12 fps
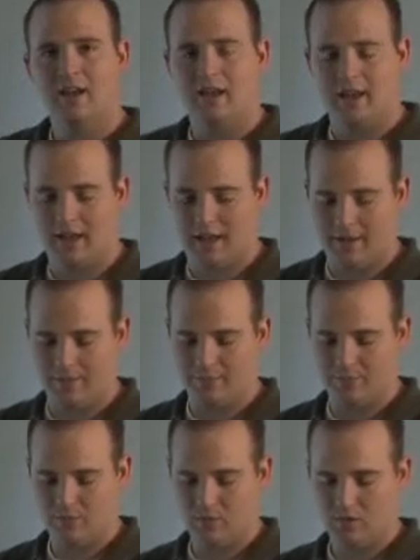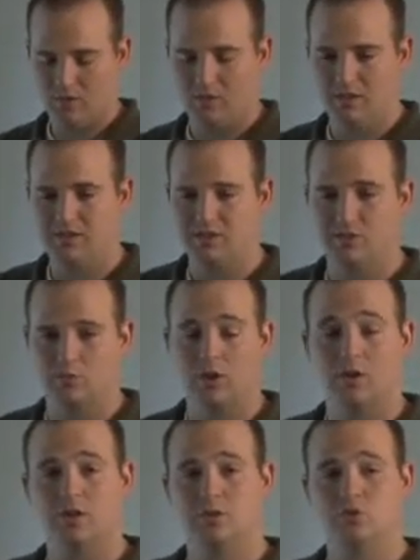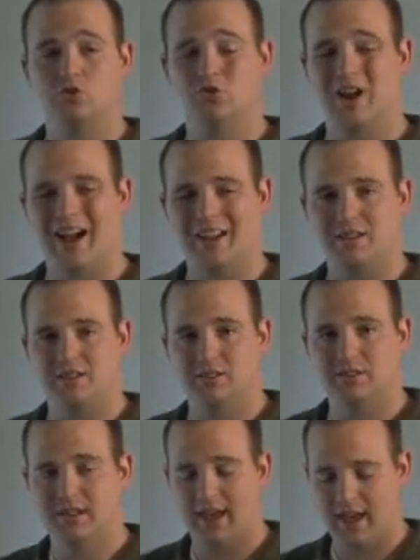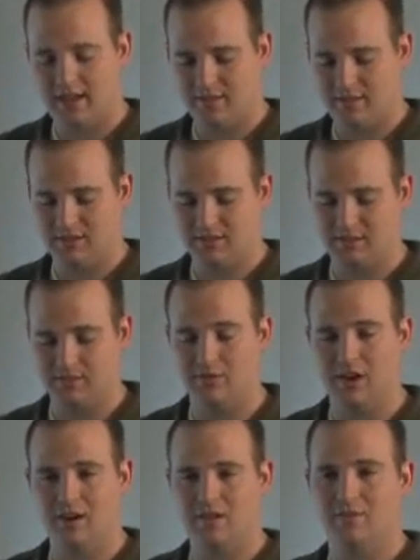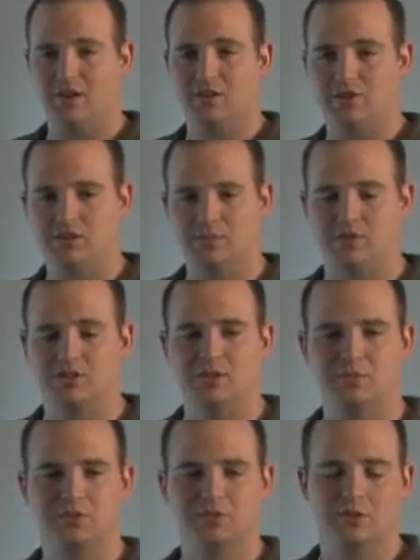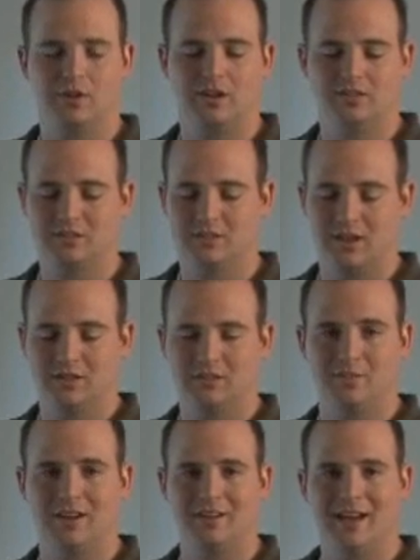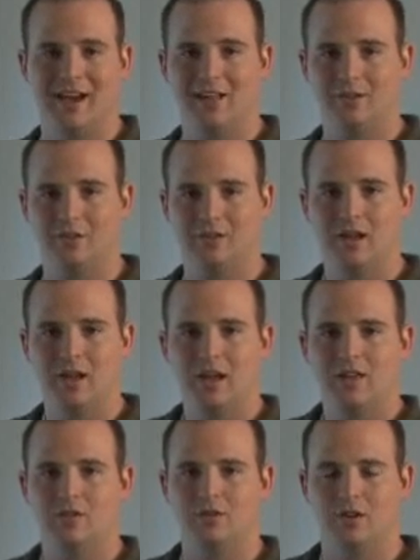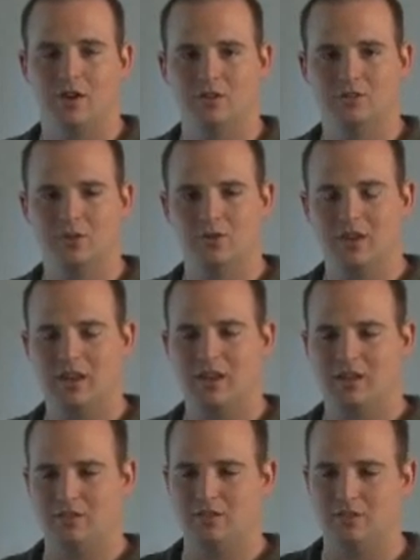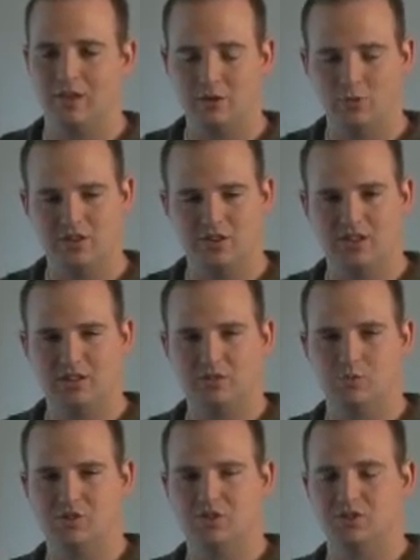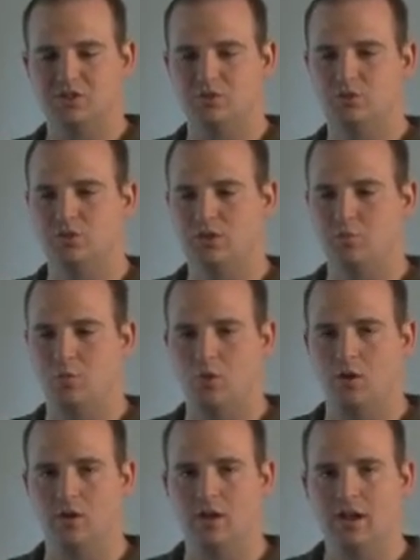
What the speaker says: We're going to use dry yeast today. This is very, very cheap. The cheapest ingredient, this costs about $1. You can also get liquid yeast, which is usually more